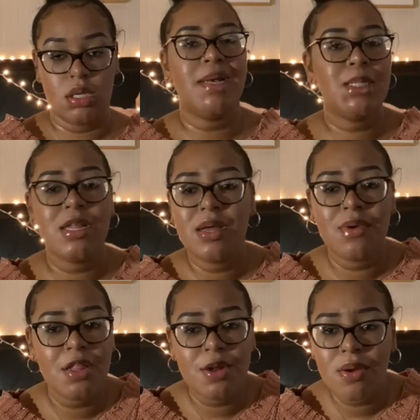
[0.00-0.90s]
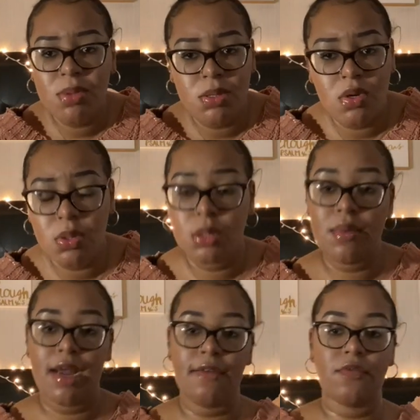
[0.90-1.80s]
Mixing it with other notes or notes you
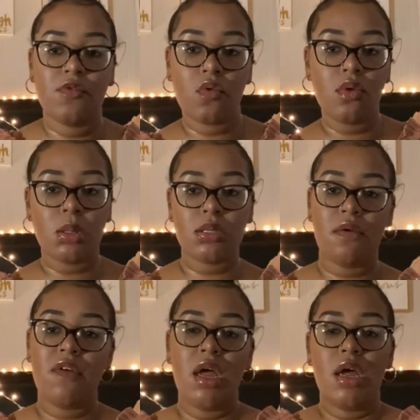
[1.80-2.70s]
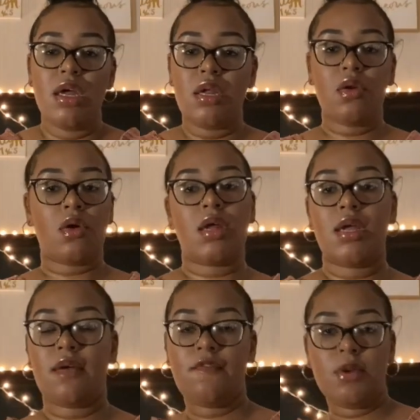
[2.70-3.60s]
might have from school or stuff, you're gonna
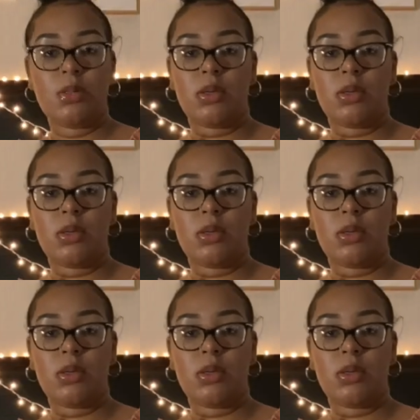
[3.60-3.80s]
get confused.